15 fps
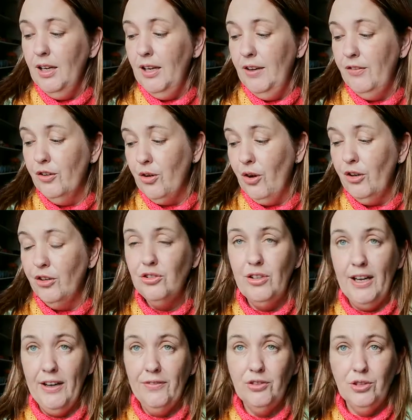If you're going to
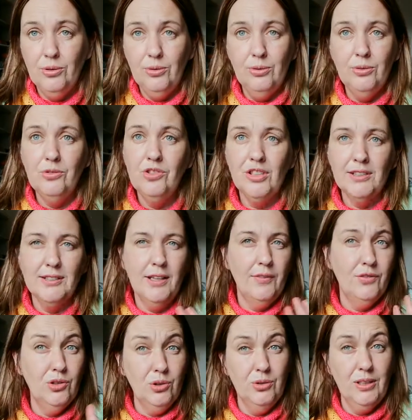have 2, just
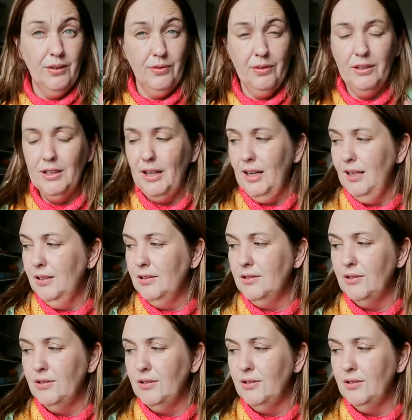have 2 different colors.